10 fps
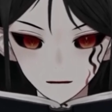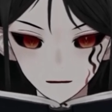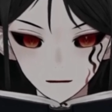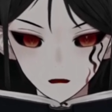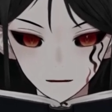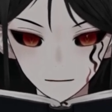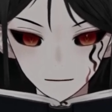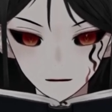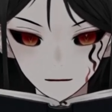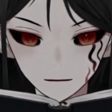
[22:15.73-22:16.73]

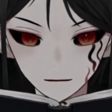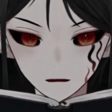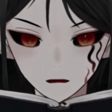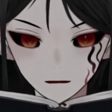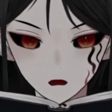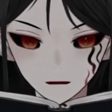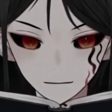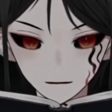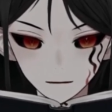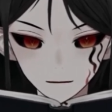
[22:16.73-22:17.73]
shoved into the arcade
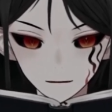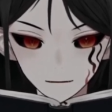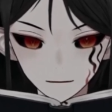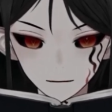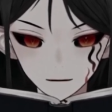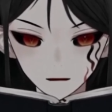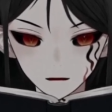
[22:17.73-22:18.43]
machines,